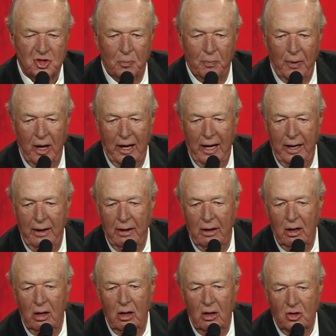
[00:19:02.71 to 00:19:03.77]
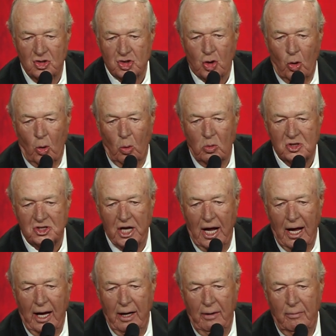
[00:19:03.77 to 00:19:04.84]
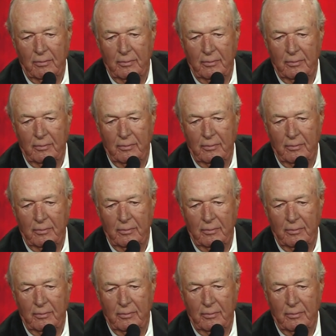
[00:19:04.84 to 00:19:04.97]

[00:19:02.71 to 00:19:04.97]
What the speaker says: to play, the score was tied.